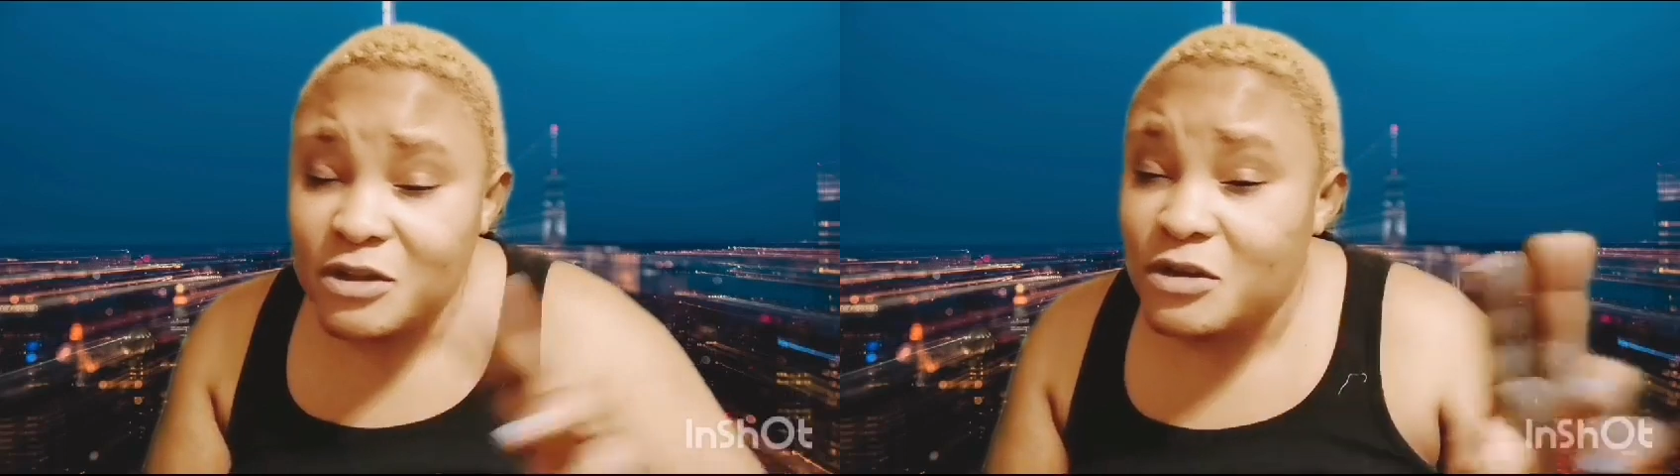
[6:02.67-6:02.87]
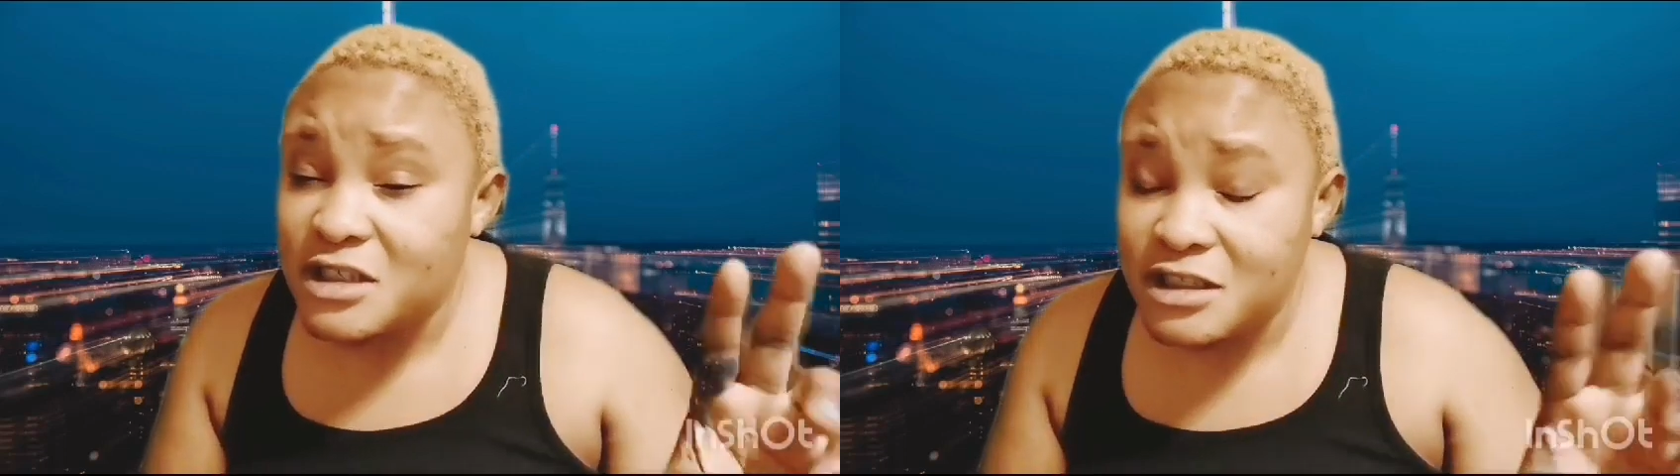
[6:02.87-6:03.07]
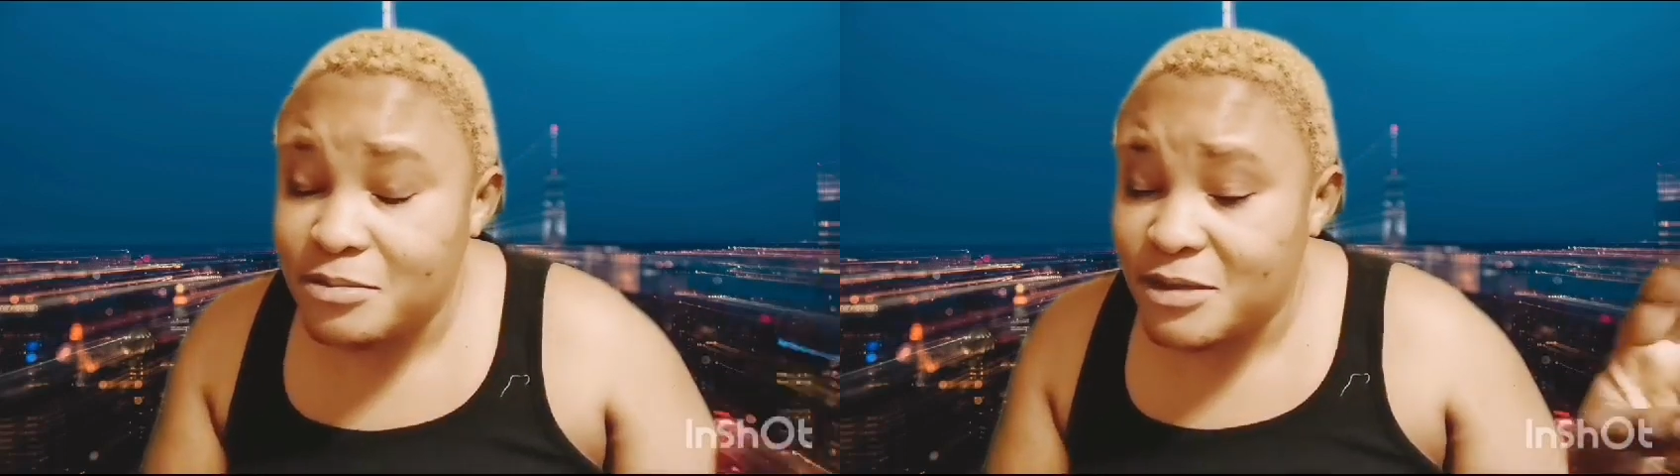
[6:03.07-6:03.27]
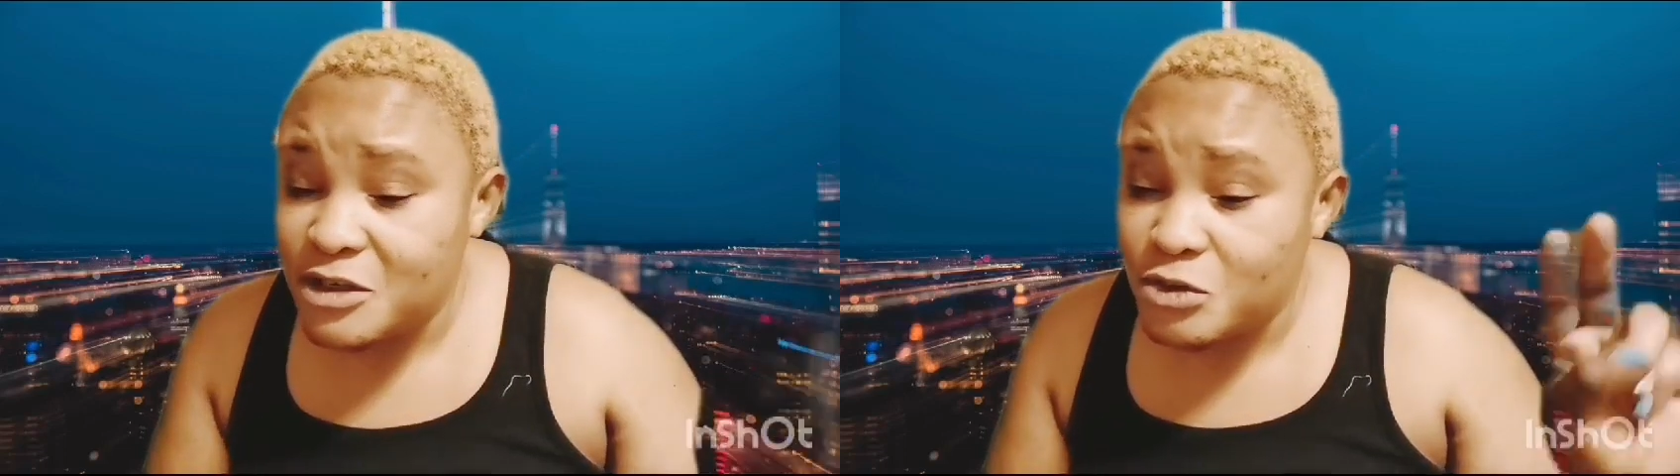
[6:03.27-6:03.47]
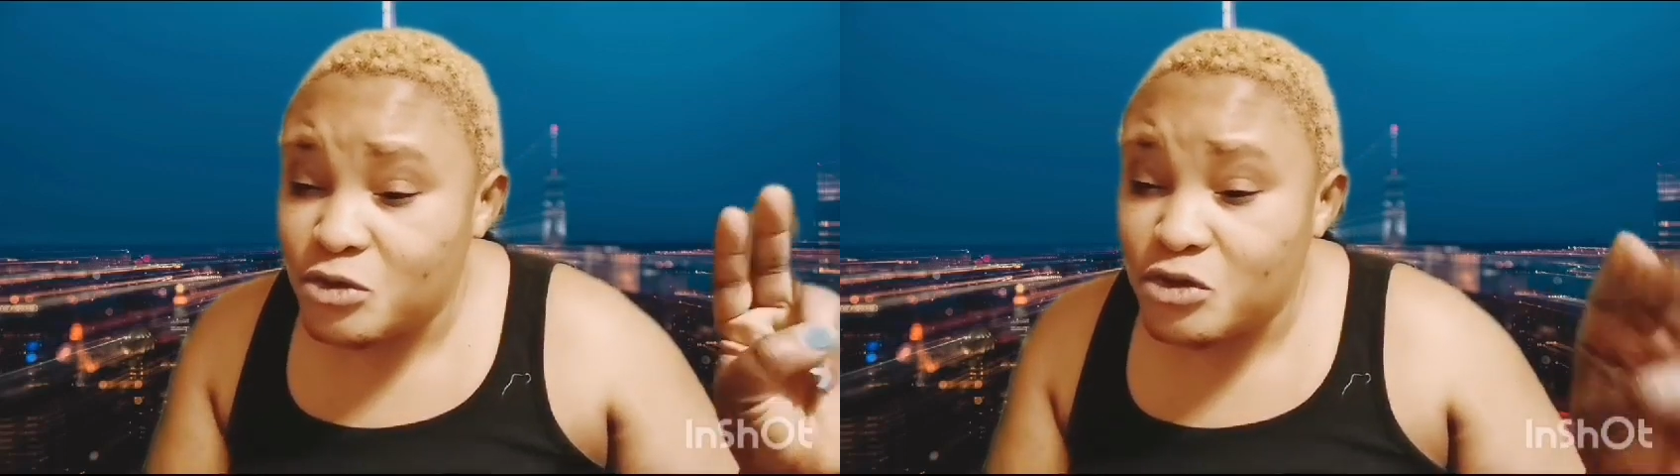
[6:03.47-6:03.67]
you are not in the
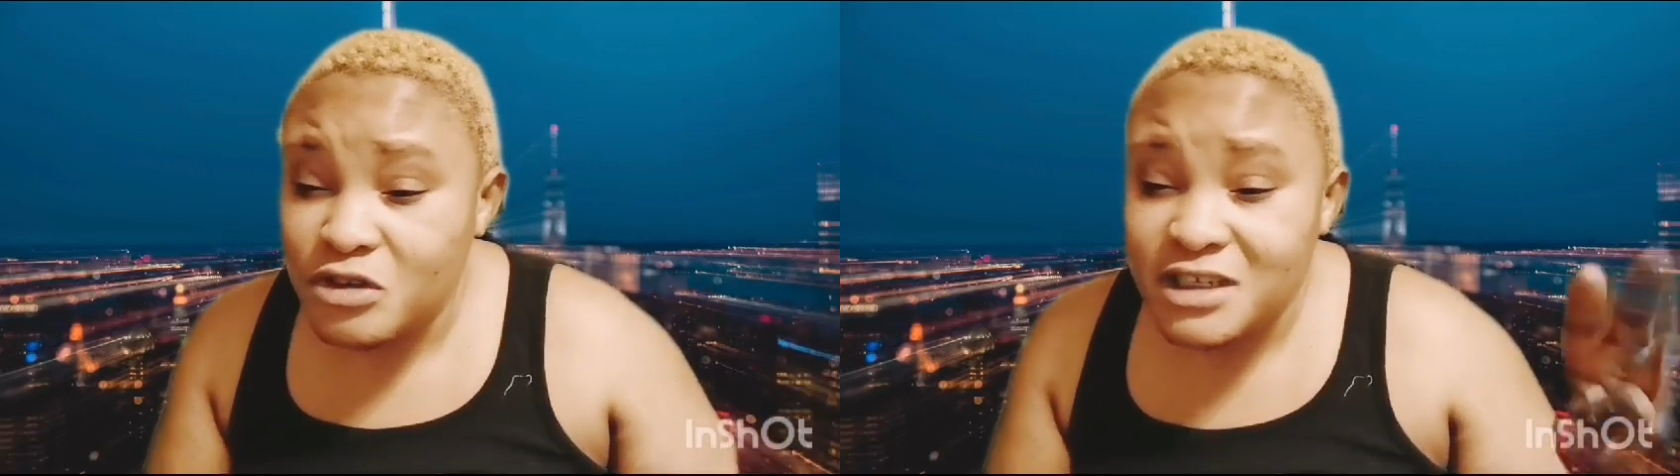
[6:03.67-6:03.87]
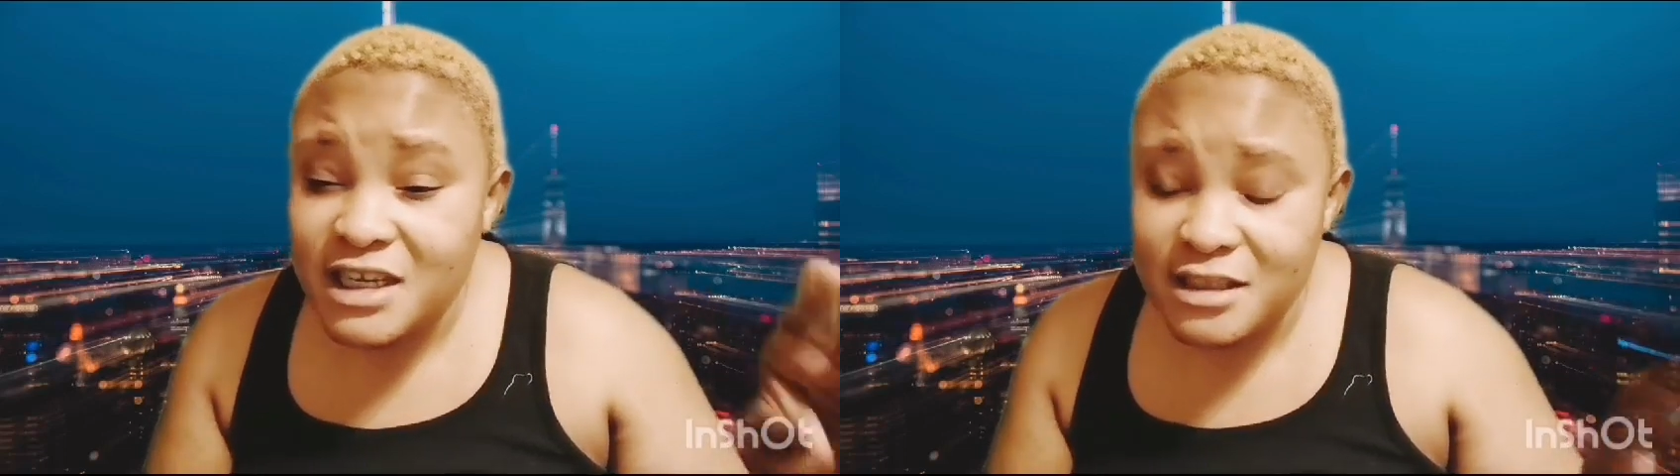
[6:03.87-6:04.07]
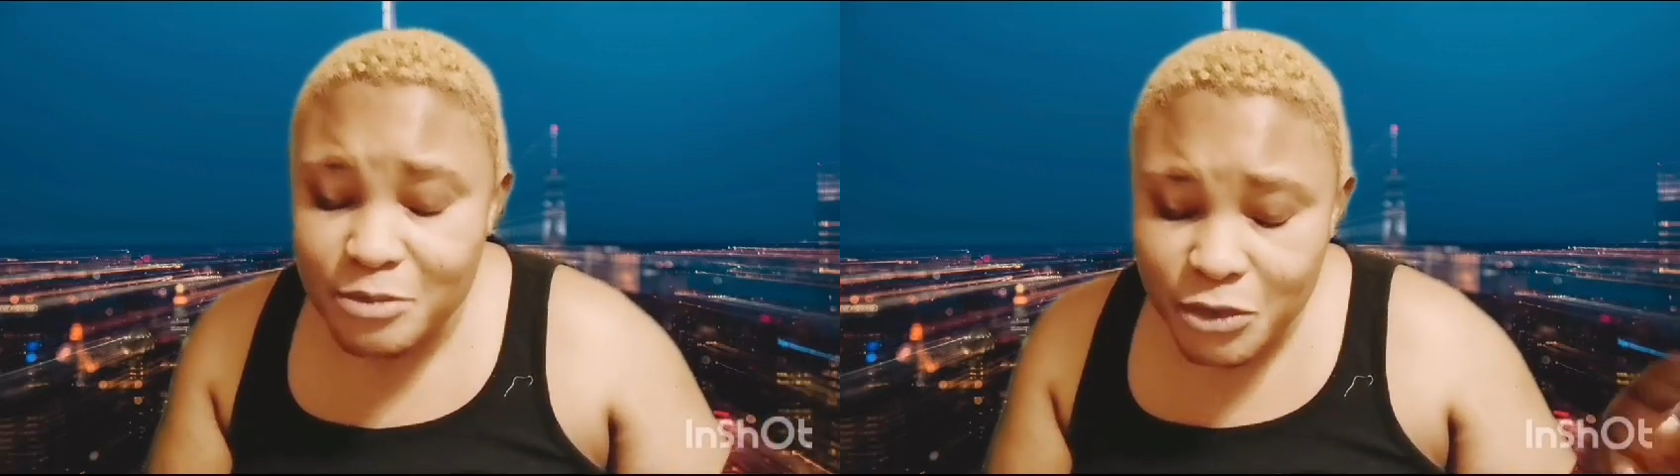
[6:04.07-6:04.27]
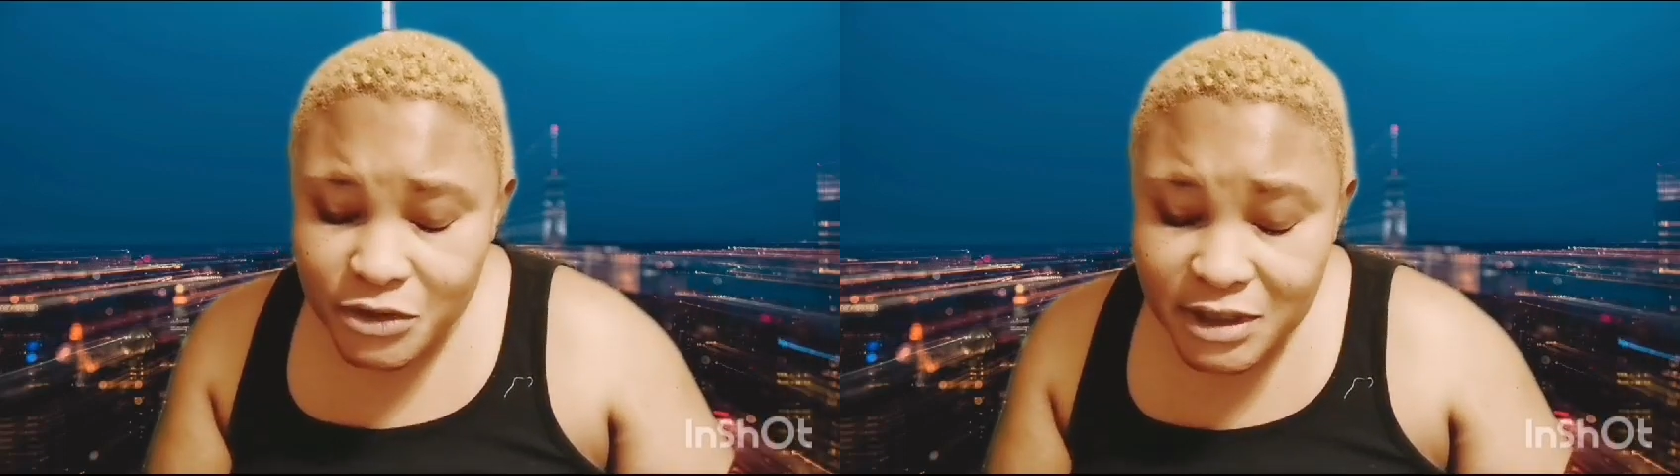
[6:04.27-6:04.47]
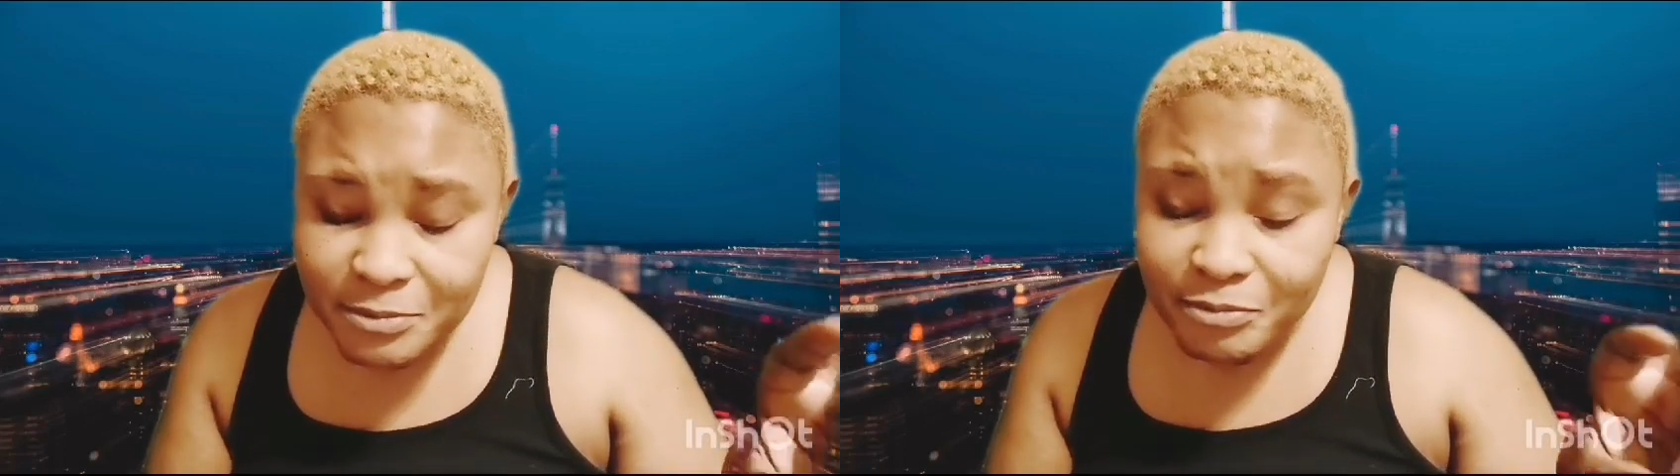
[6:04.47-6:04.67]
place to judge
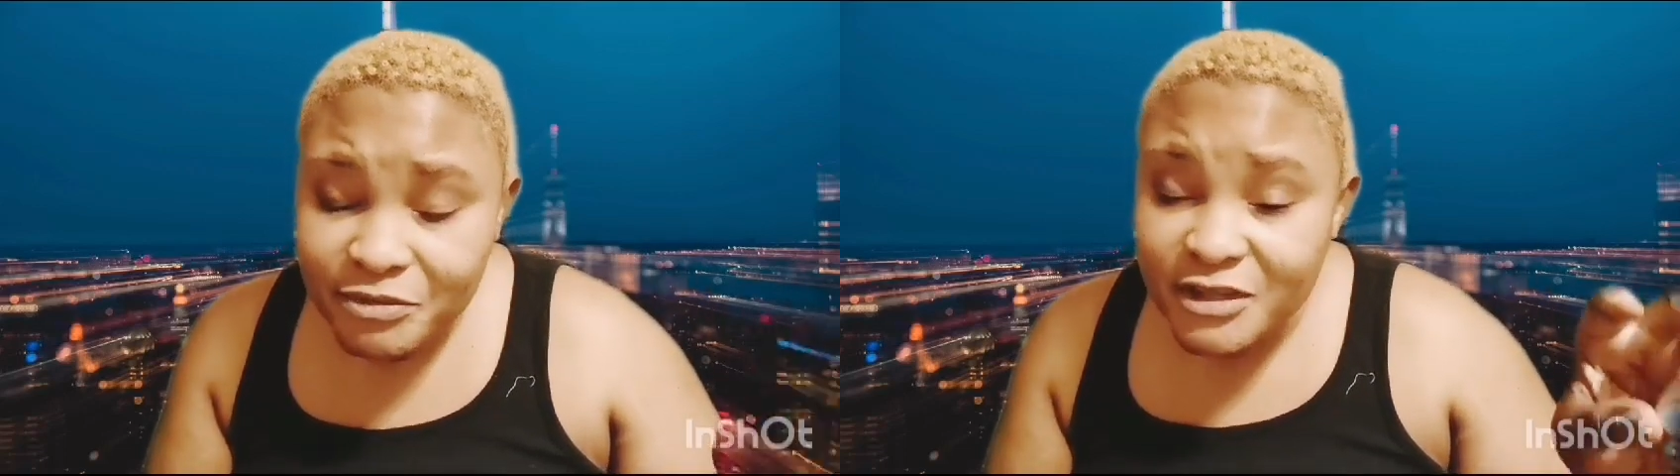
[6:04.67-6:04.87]
anybody